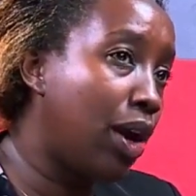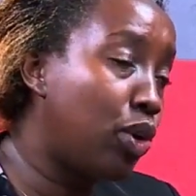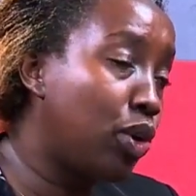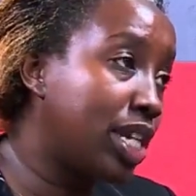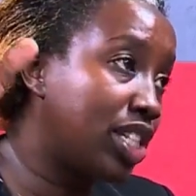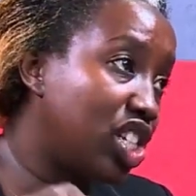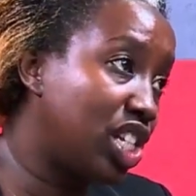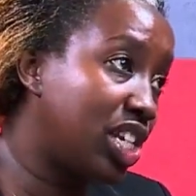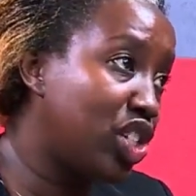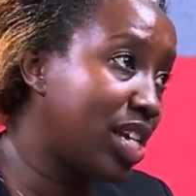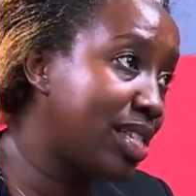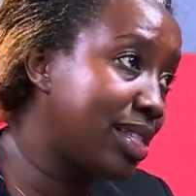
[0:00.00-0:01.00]
older
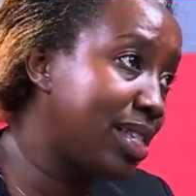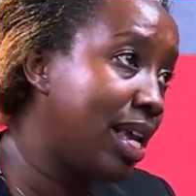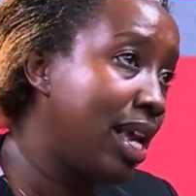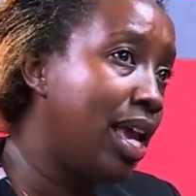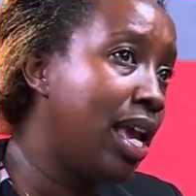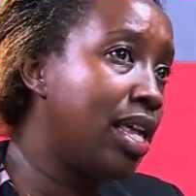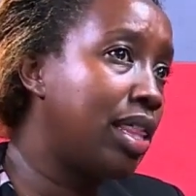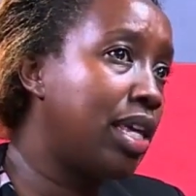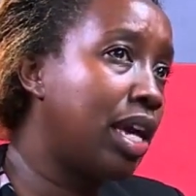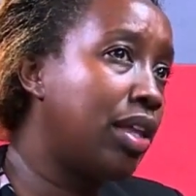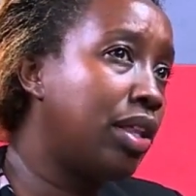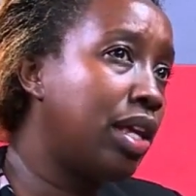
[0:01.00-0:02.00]
teenagers.
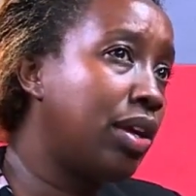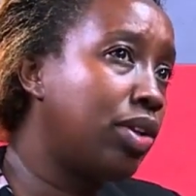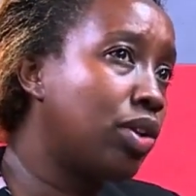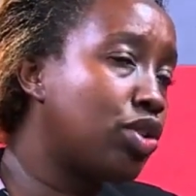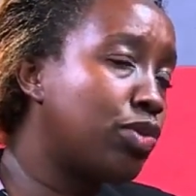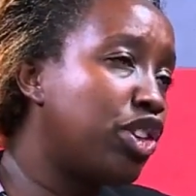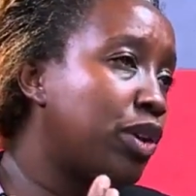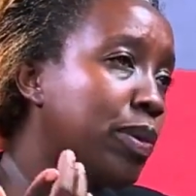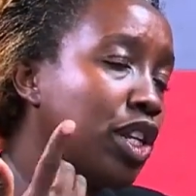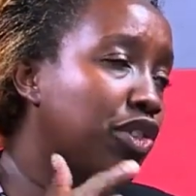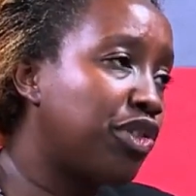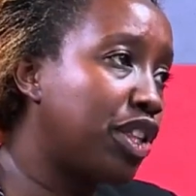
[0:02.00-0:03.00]
Not very
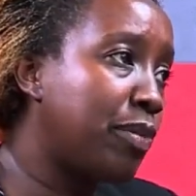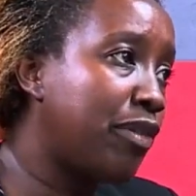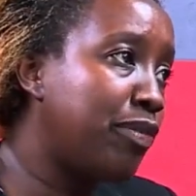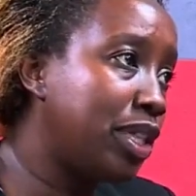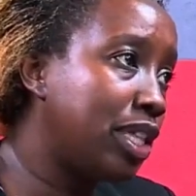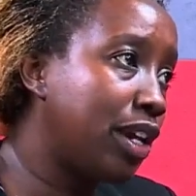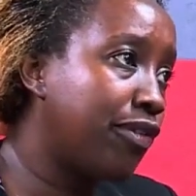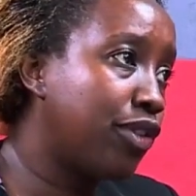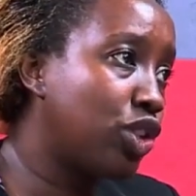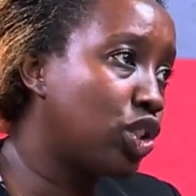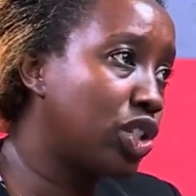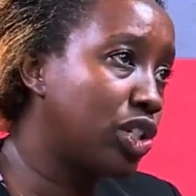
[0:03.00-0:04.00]
many of them have been there
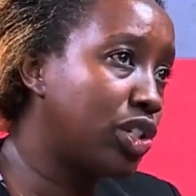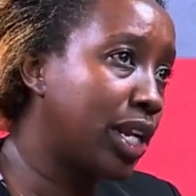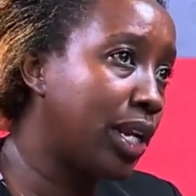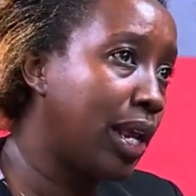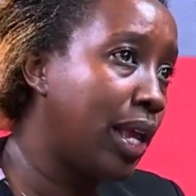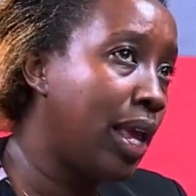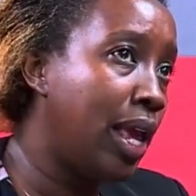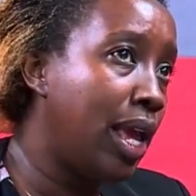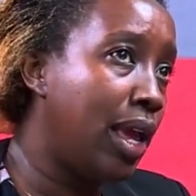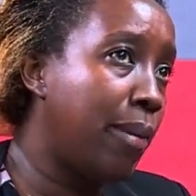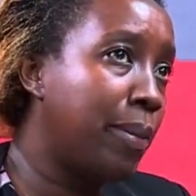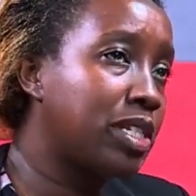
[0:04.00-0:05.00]
for children.
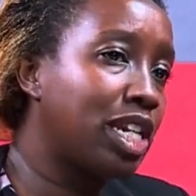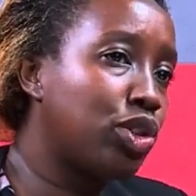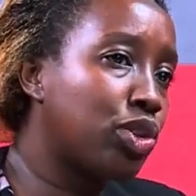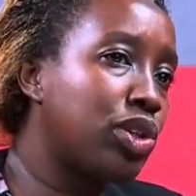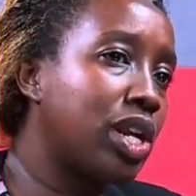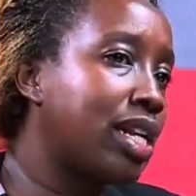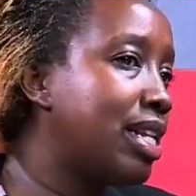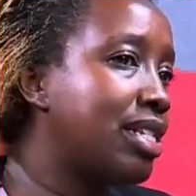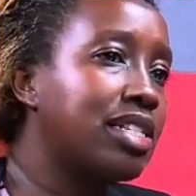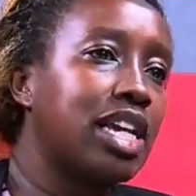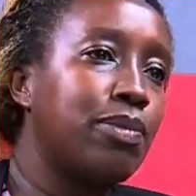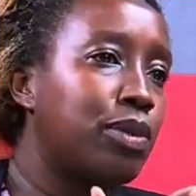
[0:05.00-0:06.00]
But hydroxyurea, at least
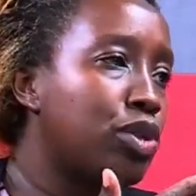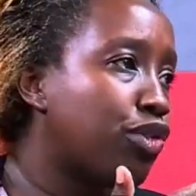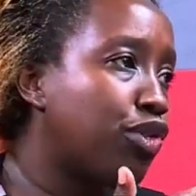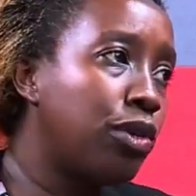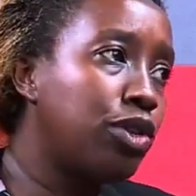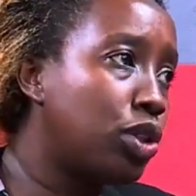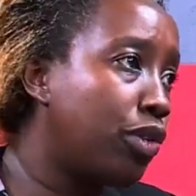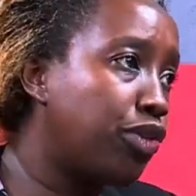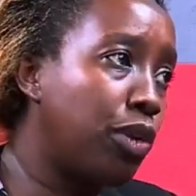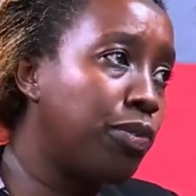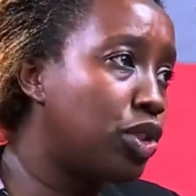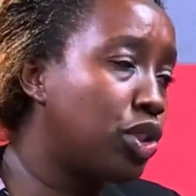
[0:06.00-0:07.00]
it can be used
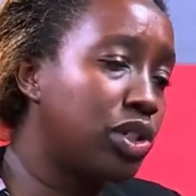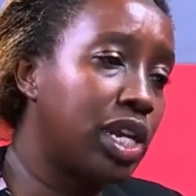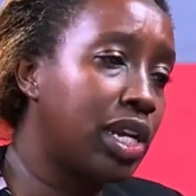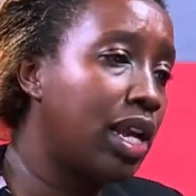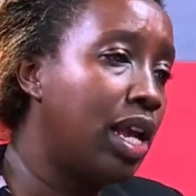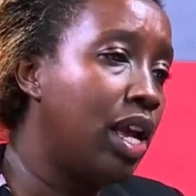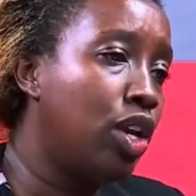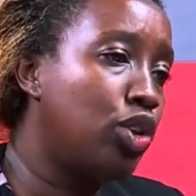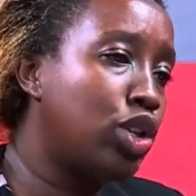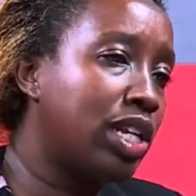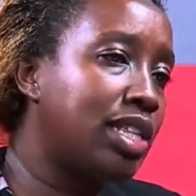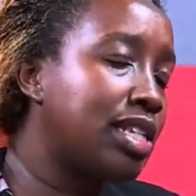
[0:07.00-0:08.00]
from children.
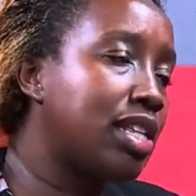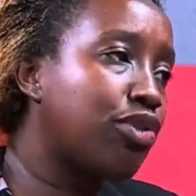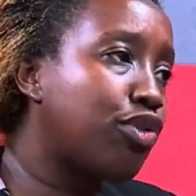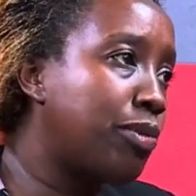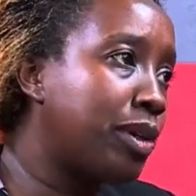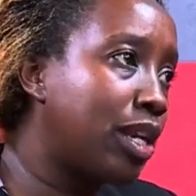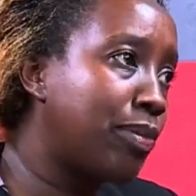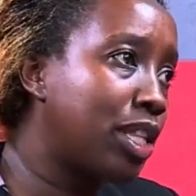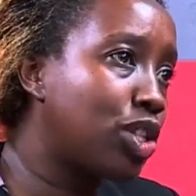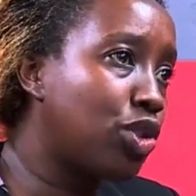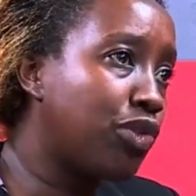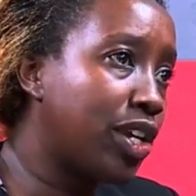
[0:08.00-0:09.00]
Usually they start from 9
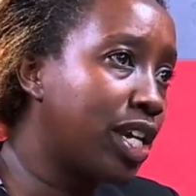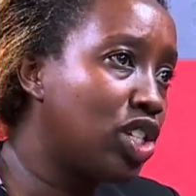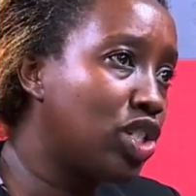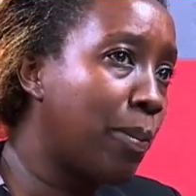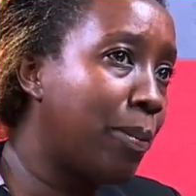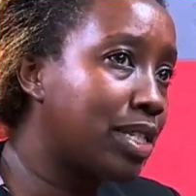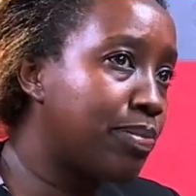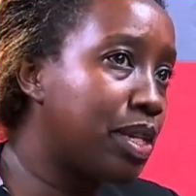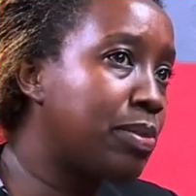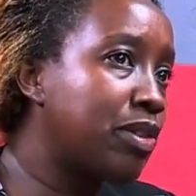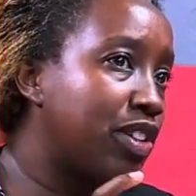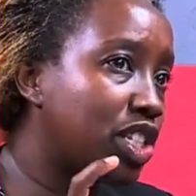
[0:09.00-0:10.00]
months of age, but
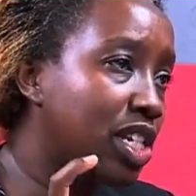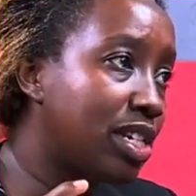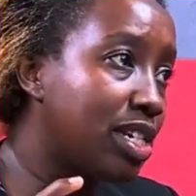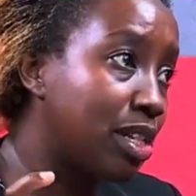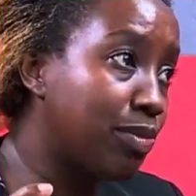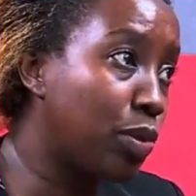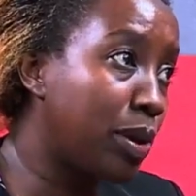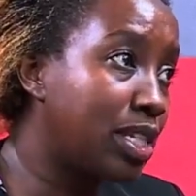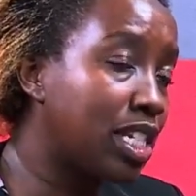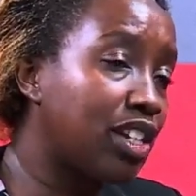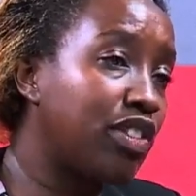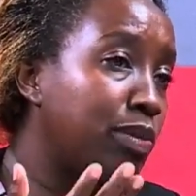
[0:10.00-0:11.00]
sometimes if a child is
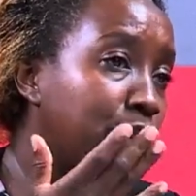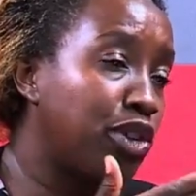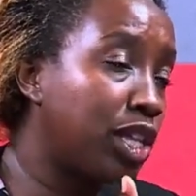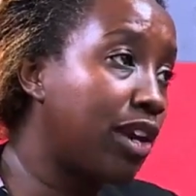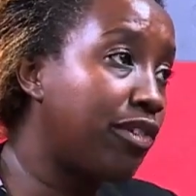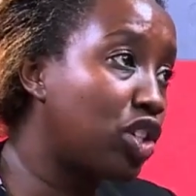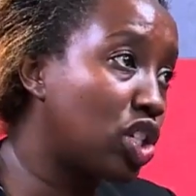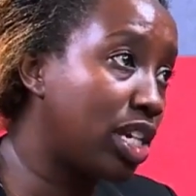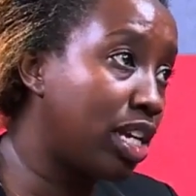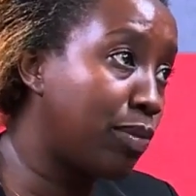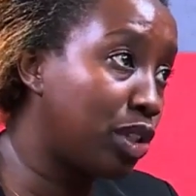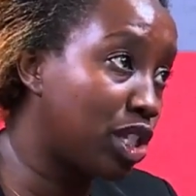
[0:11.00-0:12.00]
symptomatic even before they have reached
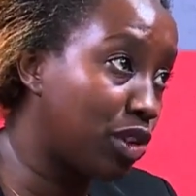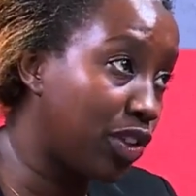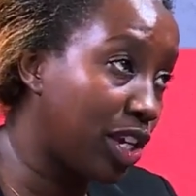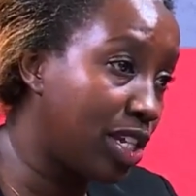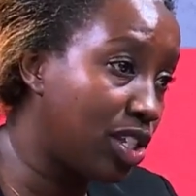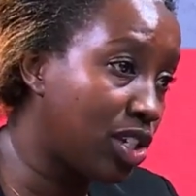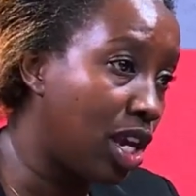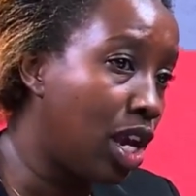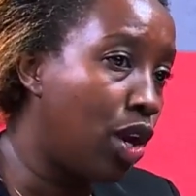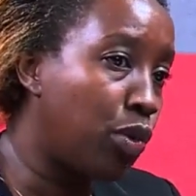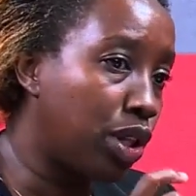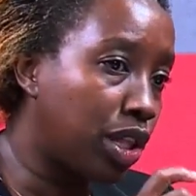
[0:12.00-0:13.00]
9 months of age,
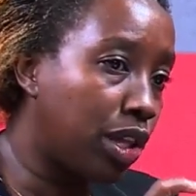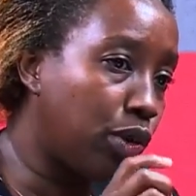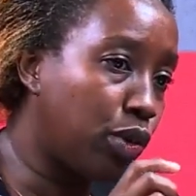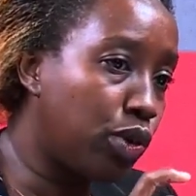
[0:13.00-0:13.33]
with a